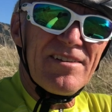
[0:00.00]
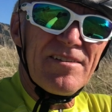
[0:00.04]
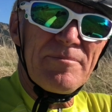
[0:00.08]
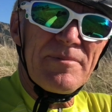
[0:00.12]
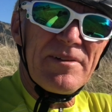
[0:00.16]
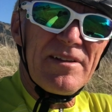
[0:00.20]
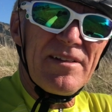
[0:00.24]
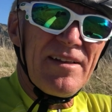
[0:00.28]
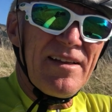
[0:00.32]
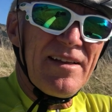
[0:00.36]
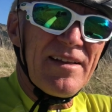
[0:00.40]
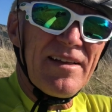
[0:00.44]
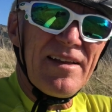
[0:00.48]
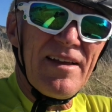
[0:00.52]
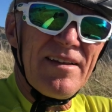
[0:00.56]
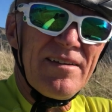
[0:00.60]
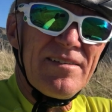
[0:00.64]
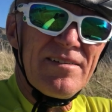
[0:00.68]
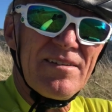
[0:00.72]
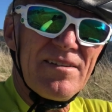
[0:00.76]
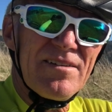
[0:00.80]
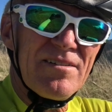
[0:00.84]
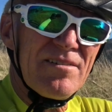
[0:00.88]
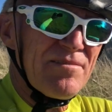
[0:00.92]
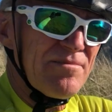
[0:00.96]
me like, I don't
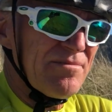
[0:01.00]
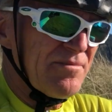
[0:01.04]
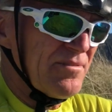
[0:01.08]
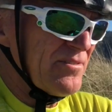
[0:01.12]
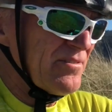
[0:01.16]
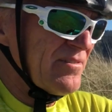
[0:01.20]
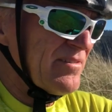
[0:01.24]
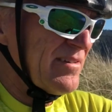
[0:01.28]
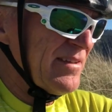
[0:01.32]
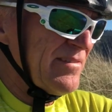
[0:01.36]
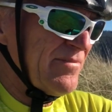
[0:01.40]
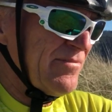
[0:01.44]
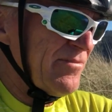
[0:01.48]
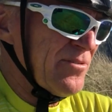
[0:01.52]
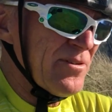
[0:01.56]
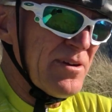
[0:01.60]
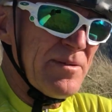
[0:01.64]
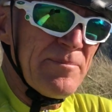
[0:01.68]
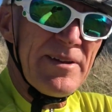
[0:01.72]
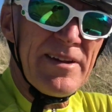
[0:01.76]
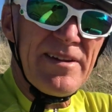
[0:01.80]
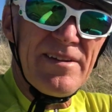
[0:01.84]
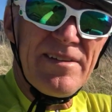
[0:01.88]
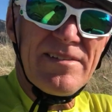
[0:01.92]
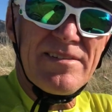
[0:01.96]
know, 30, 40
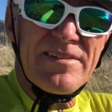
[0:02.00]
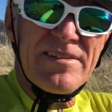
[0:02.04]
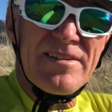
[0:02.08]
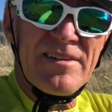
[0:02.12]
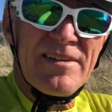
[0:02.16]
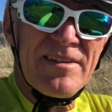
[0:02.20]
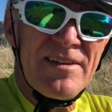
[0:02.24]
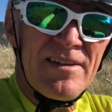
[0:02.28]
minutes.